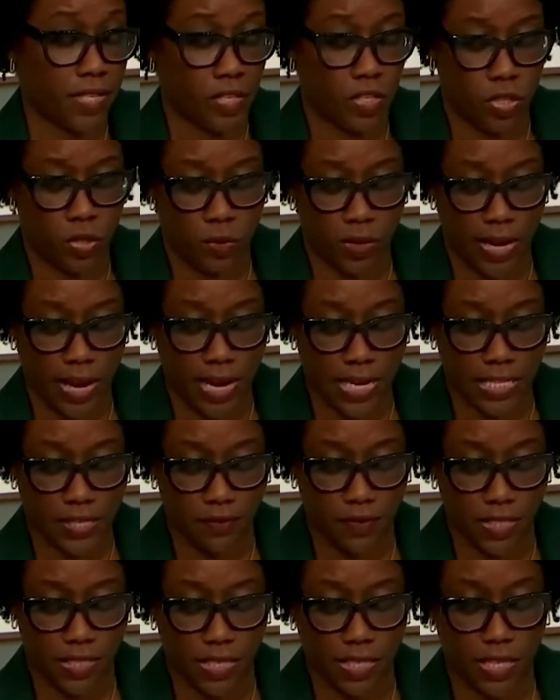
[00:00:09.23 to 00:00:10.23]
to an ICE
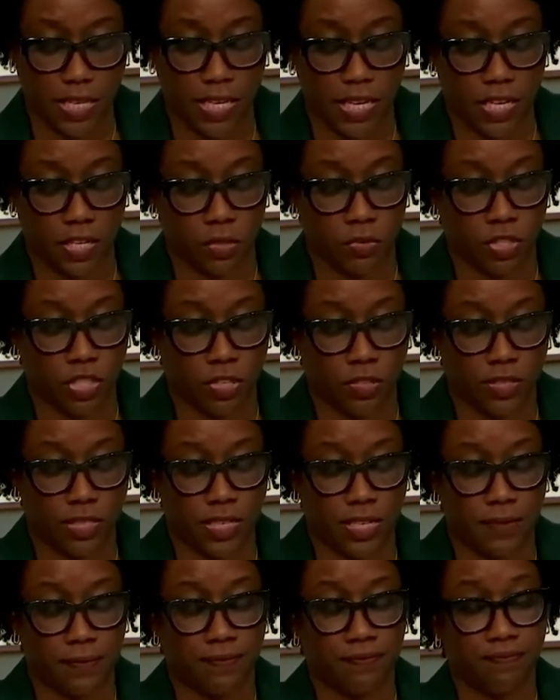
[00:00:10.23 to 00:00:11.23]
facility in New
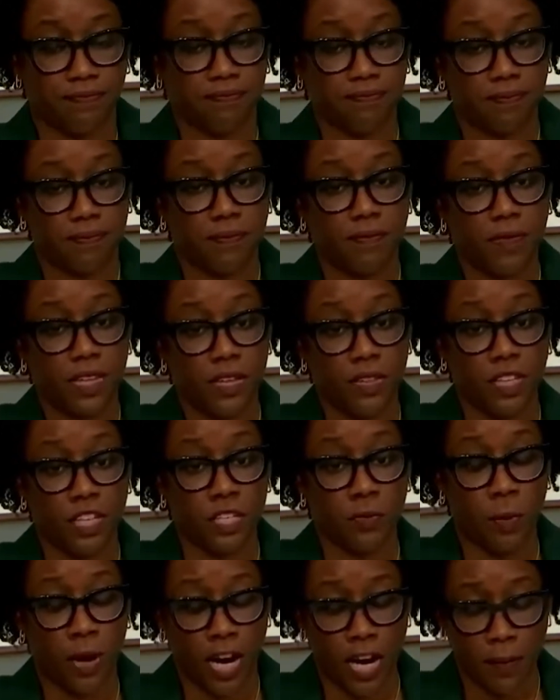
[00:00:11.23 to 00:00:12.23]
Jersey. The
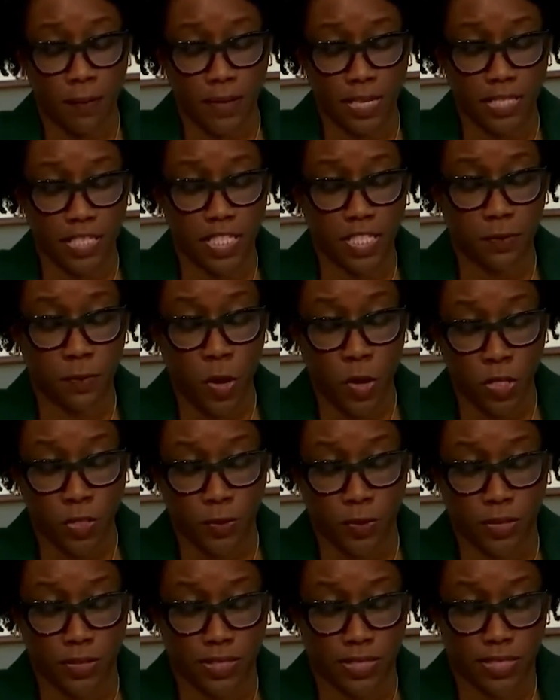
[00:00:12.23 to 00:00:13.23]
department's
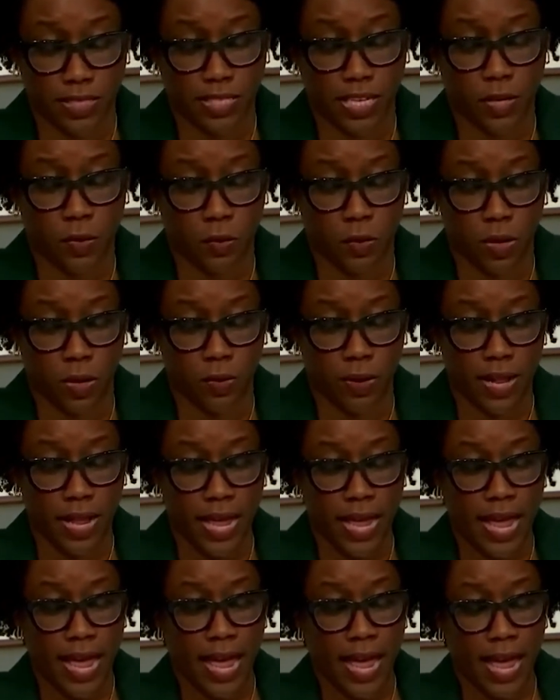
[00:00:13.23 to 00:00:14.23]
spokesperson said, quote,
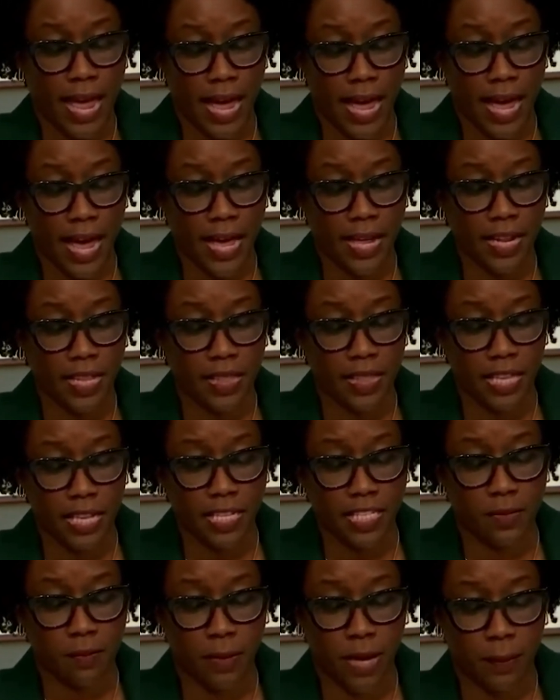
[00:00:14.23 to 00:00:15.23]
had
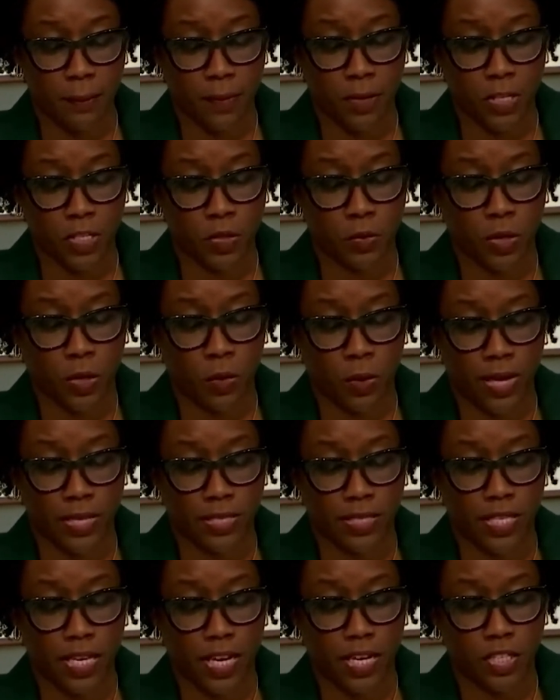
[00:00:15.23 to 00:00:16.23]
these members
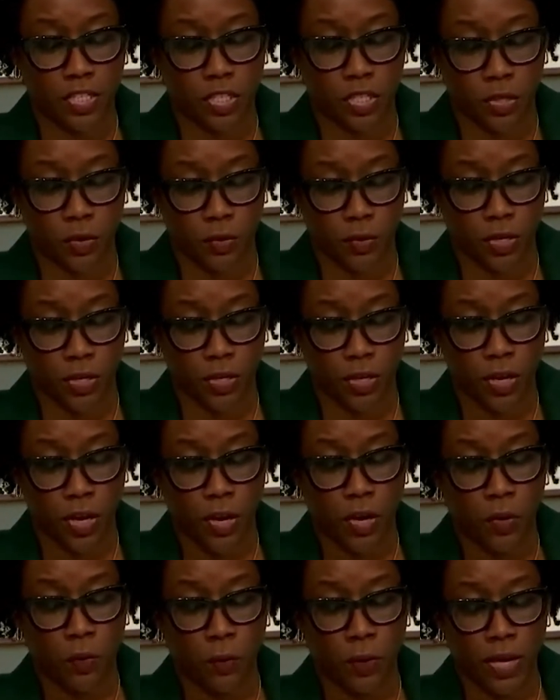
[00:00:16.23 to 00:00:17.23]
requested a tour,
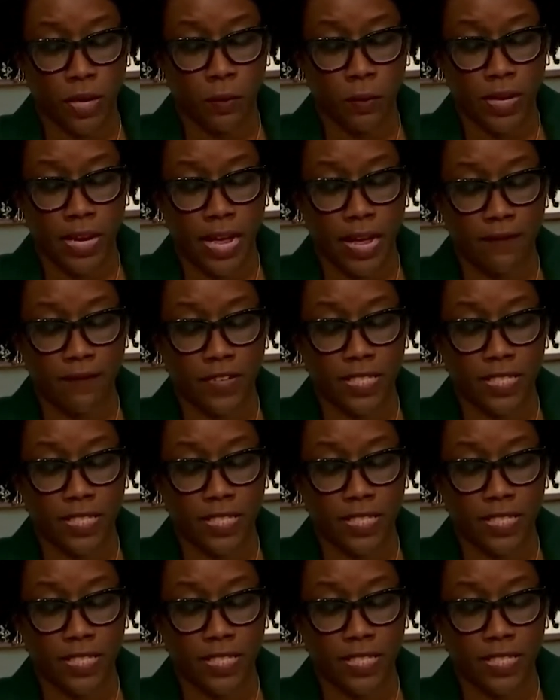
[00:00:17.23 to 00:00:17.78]
we would have